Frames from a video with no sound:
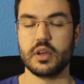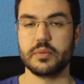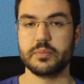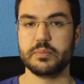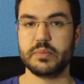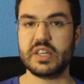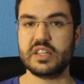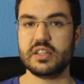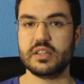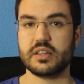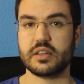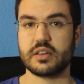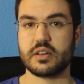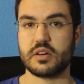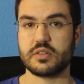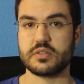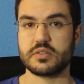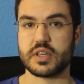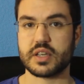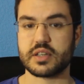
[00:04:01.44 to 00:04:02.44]
Meaning and
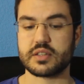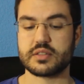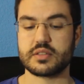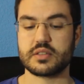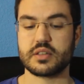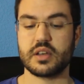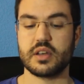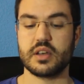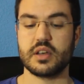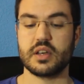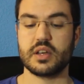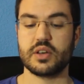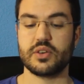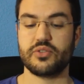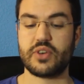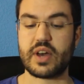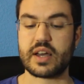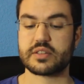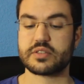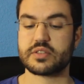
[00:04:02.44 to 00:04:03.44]
context,
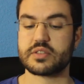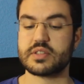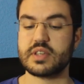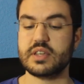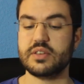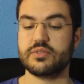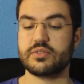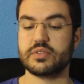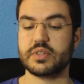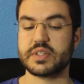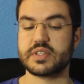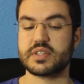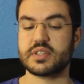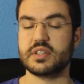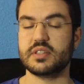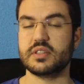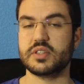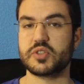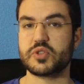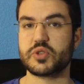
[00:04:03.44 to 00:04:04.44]
factors
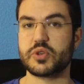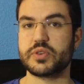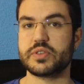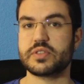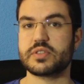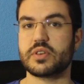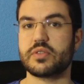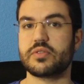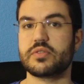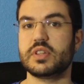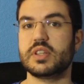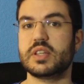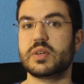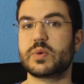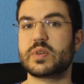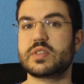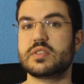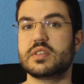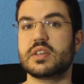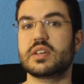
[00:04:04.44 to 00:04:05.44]
influencing the choice of a
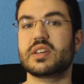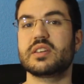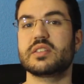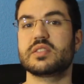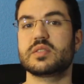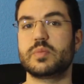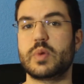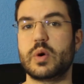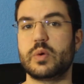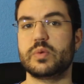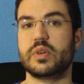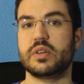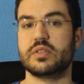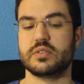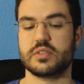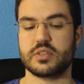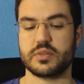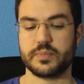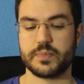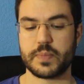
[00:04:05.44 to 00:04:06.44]
linguistic
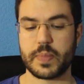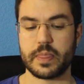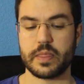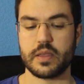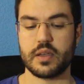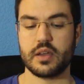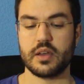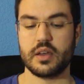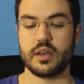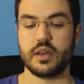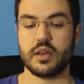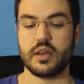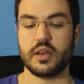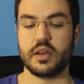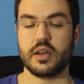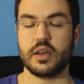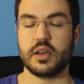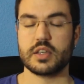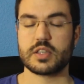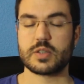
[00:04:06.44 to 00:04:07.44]
exponent.
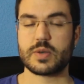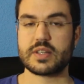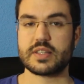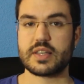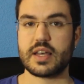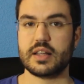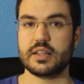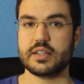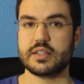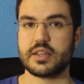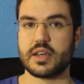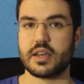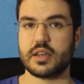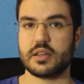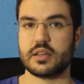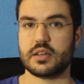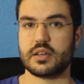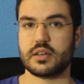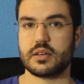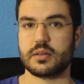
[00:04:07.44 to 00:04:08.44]
So as
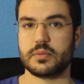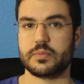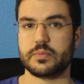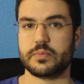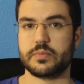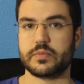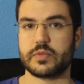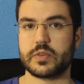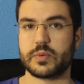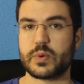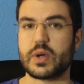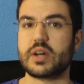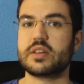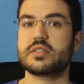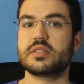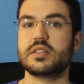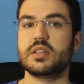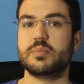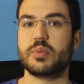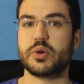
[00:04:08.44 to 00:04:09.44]
Halliday
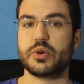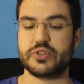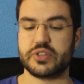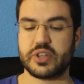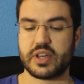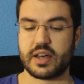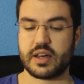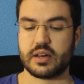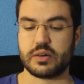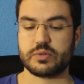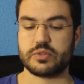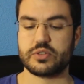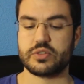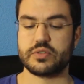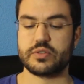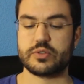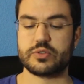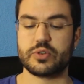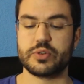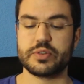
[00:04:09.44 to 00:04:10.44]
rightly pointed out,
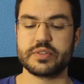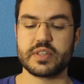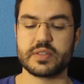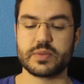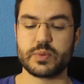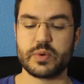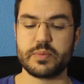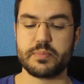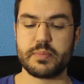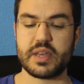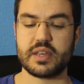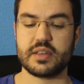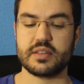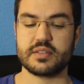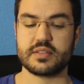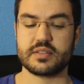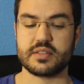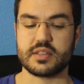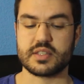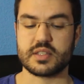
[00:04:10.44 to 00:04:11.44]
the choices we make in
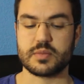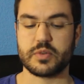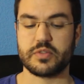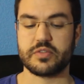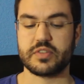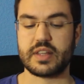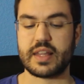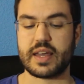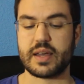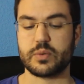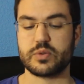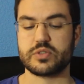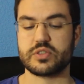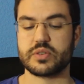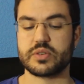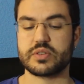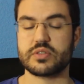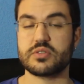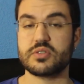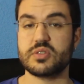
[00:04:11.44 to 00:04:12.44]
the system of a language
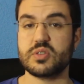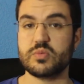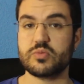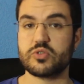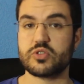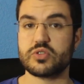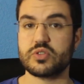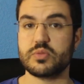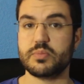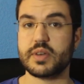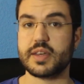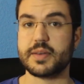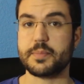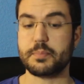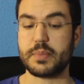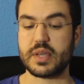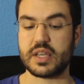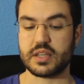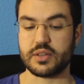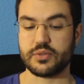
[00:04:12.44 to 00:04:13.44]
are assumed to be
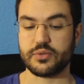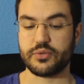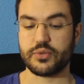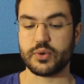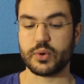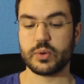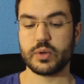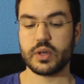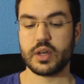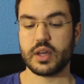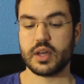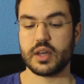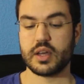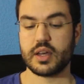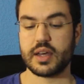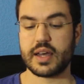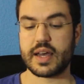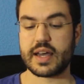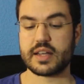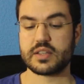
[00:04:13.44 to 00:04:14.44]
meaningful
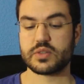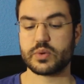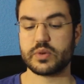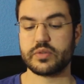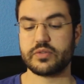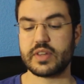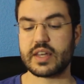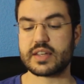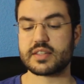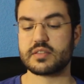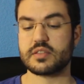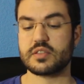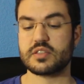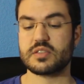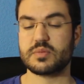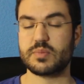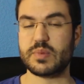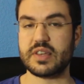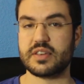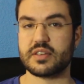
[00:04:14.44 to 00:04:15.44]
and reflect the
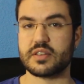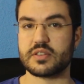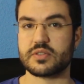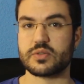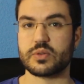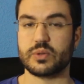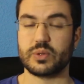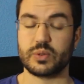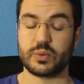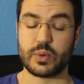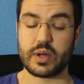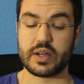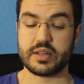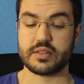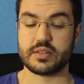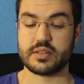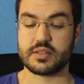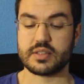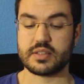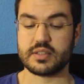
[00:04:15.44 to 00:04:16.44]
speaker's or
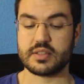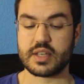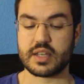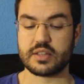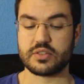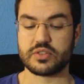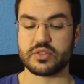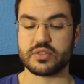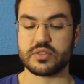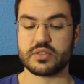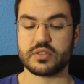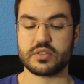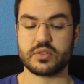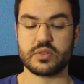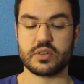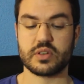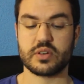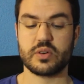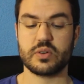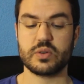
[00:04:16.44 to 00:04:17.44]
writer's intentions to
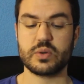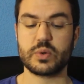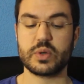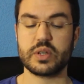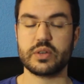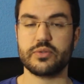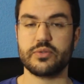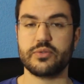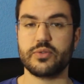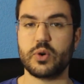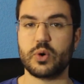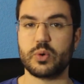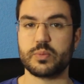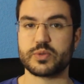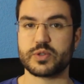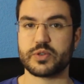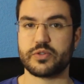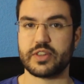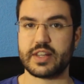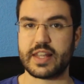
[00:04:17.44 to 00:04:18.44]
the concrete
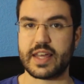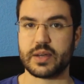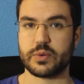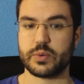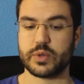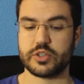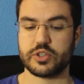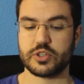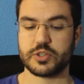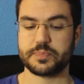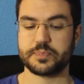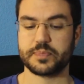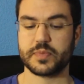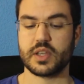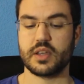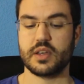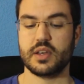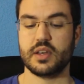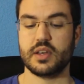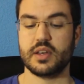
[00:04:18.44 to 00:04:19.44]
forms of a language.
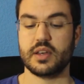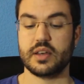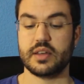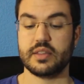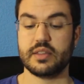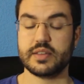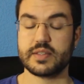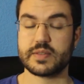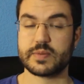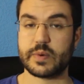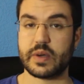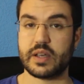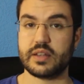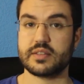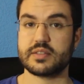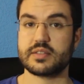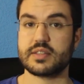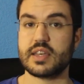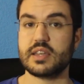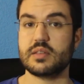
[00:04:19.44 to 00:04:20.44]
This way,
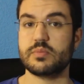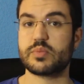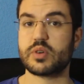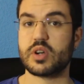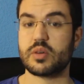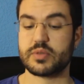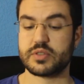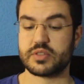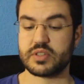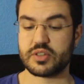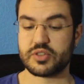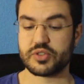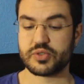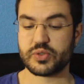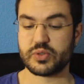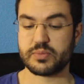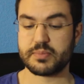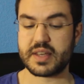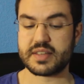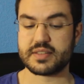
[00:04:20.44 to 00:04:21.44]
the same
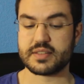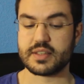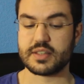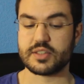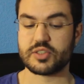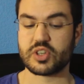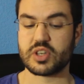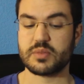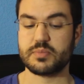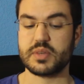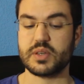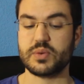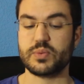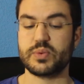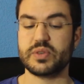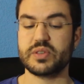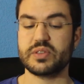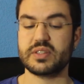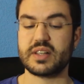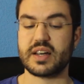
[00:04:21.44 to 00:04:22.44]
propositional message can be
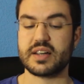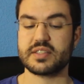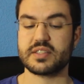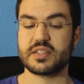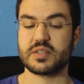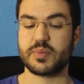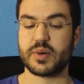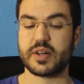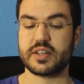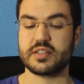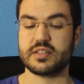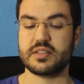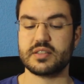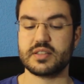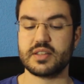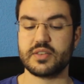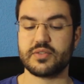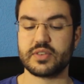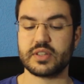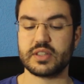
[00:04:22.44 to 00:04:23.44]
realized by
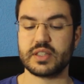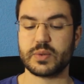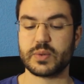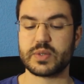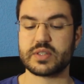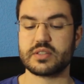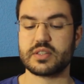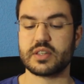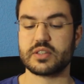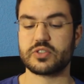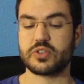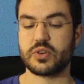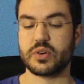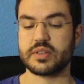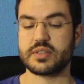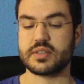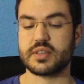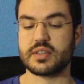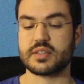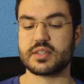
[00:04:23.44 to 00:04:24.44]
different linguistic
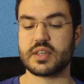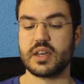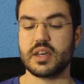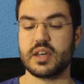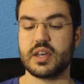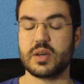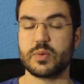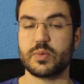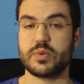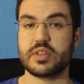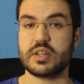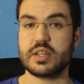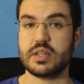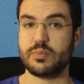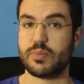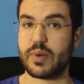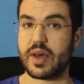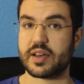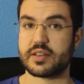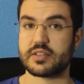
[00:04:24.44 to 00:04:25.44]
choices with an
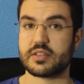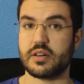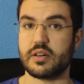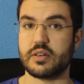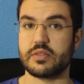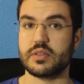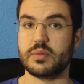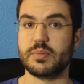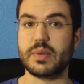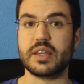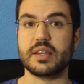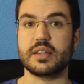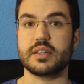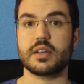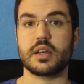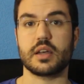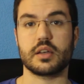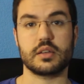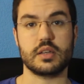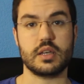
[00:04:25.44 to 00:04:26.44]
impact on the meaning,
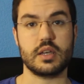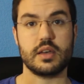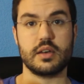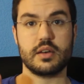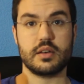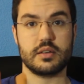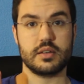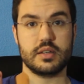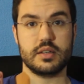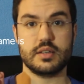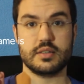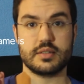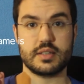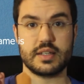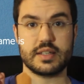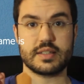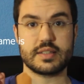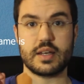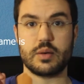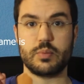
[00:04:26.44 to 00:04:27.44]
and here is
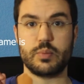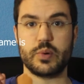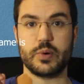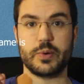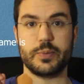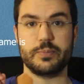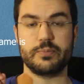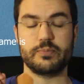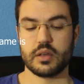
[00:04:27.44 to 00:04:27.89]
an example.